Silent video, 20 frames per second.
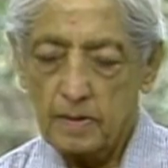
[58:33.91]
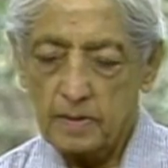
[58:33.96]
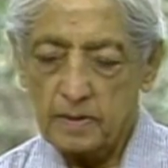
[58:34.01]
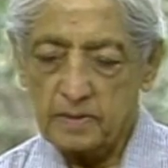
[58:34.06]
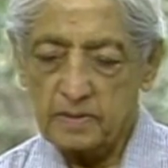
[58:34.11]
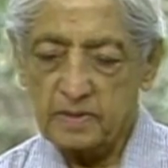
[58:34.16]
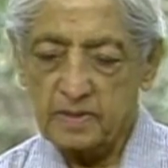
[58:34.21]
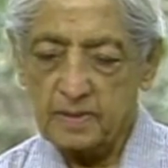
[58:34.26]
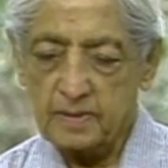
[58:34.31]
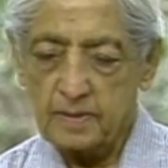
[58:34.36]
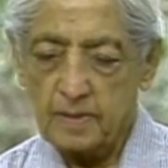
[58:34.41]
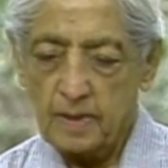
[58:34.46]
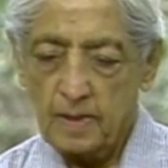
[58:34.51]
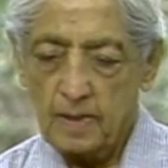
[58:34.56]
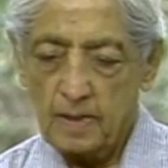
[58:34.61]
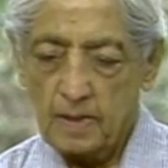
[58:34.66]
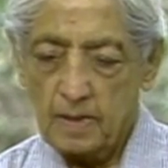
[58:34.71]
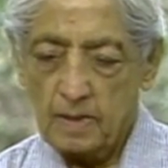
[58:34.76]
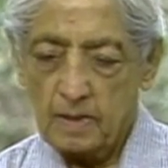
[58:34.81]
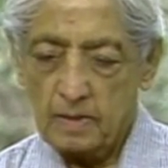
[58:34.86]
Is it
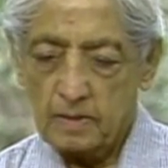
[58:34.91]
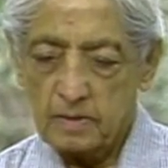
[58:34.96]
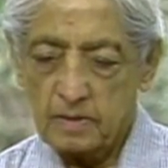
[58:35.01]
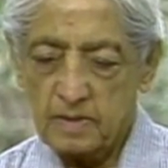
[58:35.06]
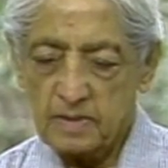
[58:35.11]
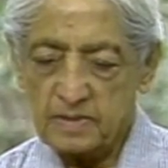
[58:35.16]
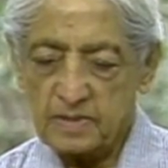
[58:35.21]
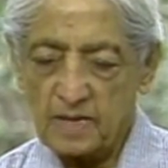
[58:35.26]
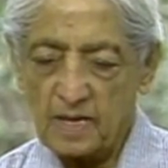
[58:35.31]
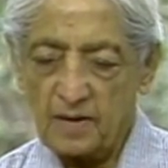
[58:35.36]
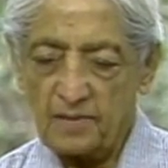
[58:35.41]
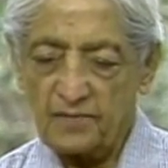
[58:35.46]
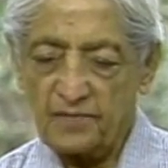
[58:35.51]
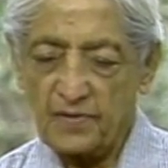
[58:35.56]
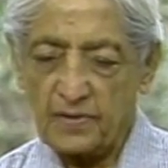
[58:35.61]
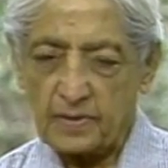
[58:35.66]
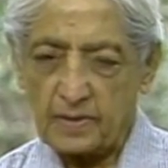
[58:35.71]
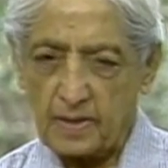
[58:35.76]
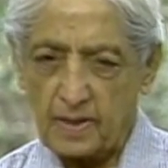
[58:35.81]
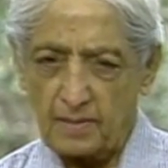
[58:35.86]
desire
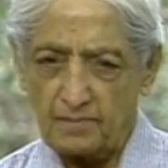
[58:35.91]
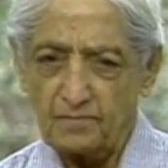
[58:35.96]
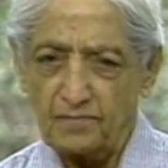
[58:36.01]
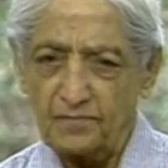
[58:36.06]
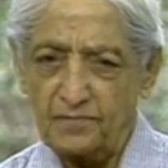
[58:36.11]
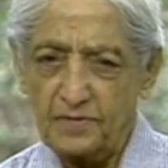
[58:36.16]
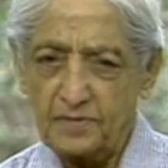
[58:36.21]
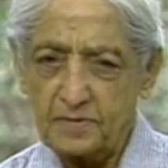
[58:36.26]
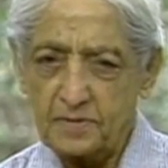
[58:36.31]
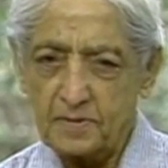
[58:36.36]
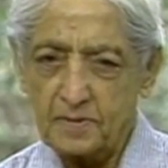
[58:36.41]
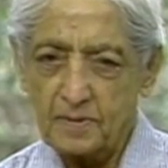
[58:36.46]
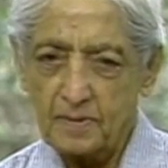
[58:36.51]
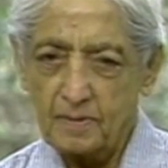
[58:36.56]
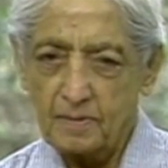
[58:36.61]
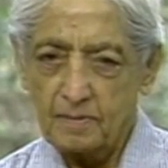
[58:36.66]
for comfort?